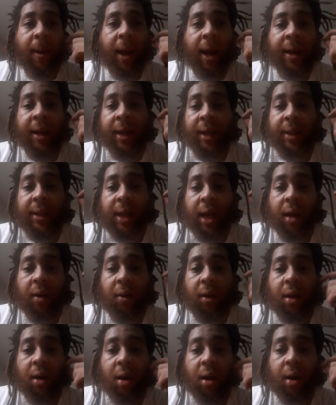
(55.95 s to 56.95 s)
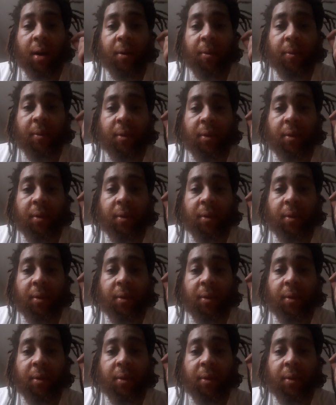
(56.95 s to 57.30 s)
I didn't title the car,